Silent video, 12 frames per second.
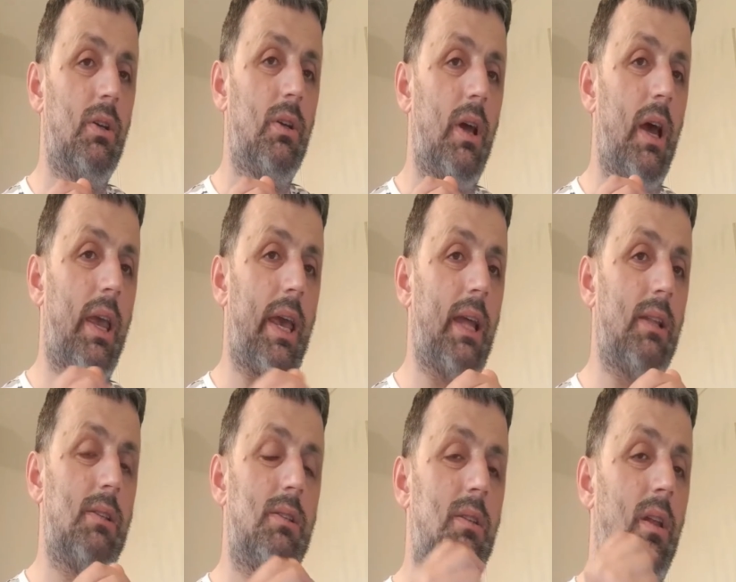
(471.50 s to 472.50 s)

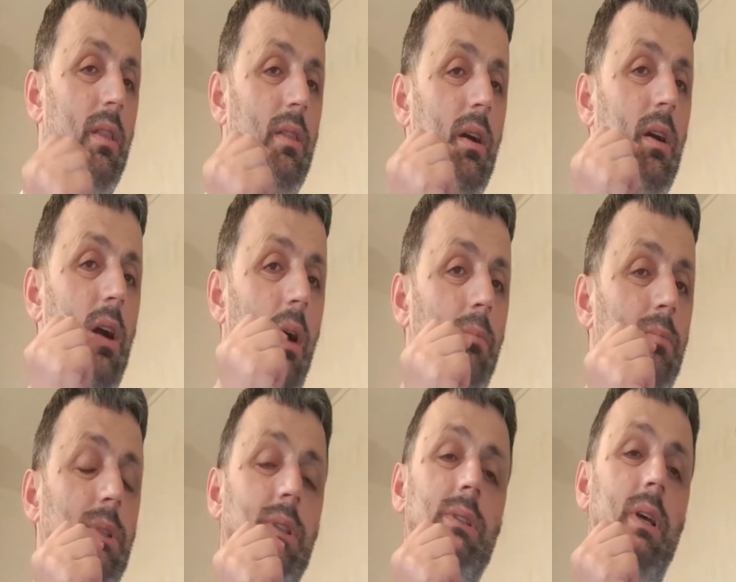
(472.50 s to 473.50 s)
against the
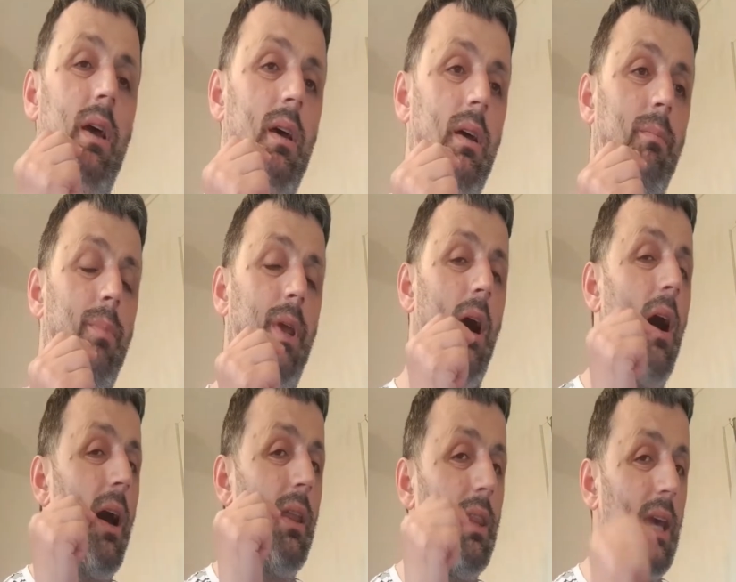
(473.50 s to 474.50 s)
gums
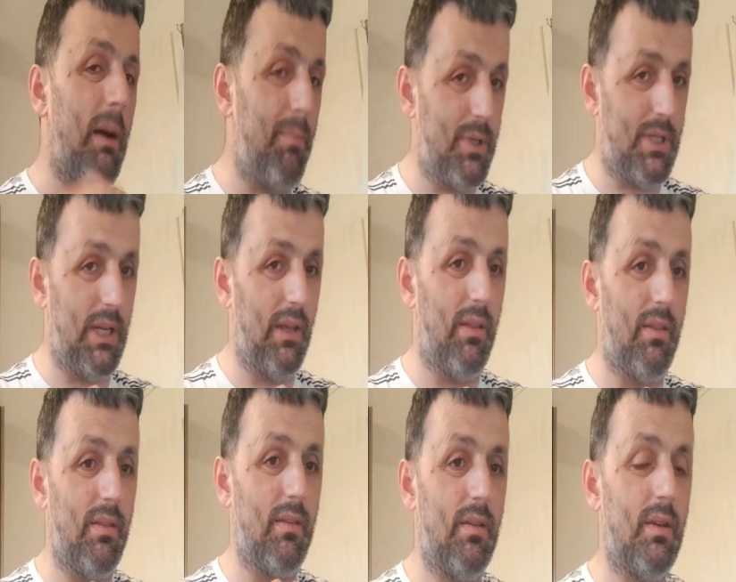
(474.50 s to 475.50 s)
behind the upper
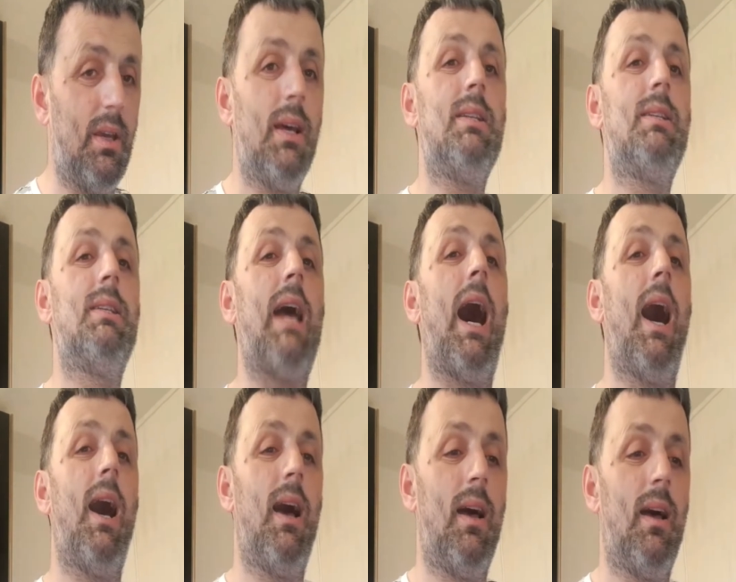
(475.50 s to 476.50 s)
teeth. Ta.
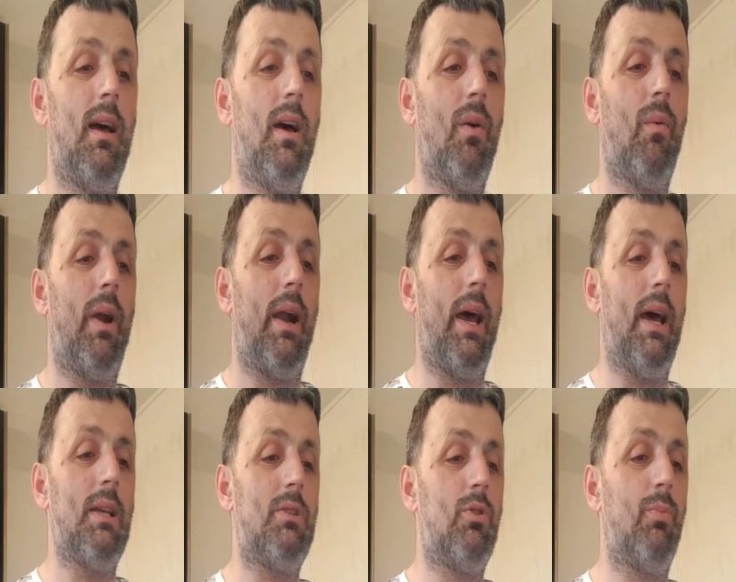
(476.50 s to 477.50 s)

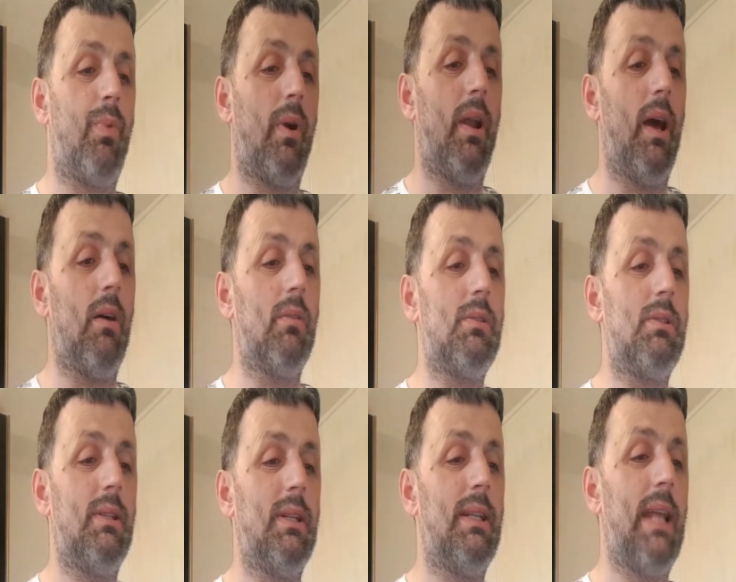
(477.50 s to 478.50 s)
Whereas to pronounce
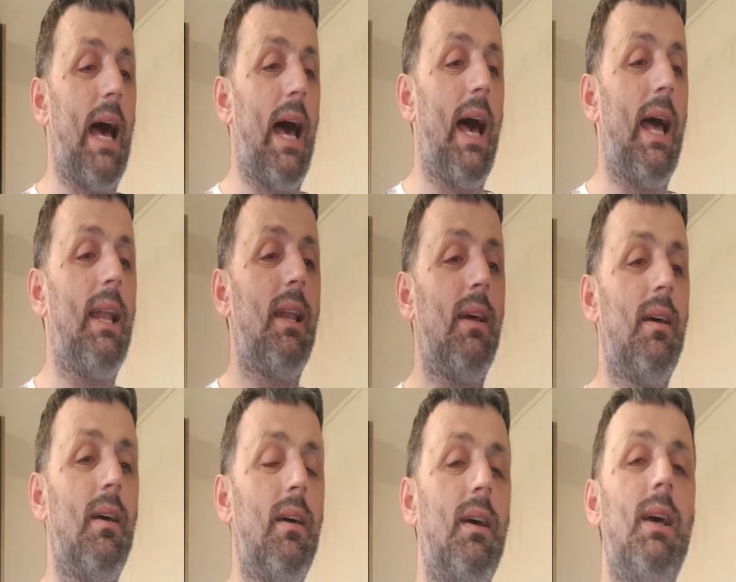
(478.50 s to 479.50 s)
Dal,
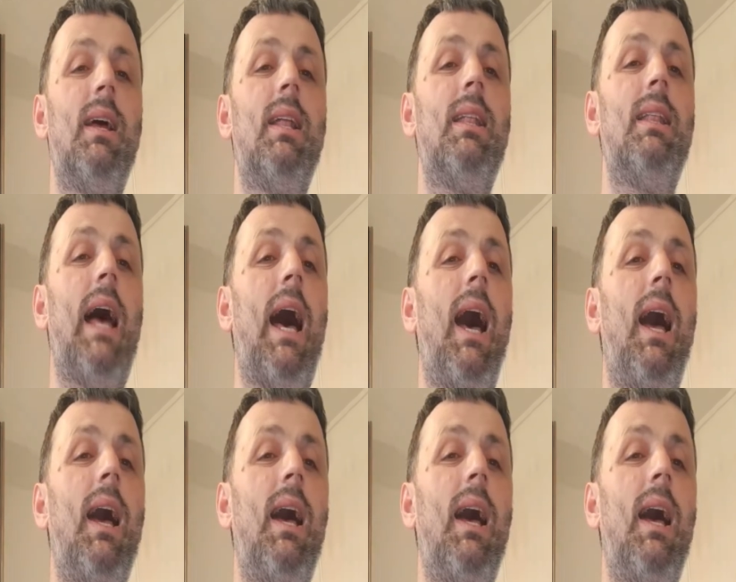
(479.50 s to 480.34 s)
Da,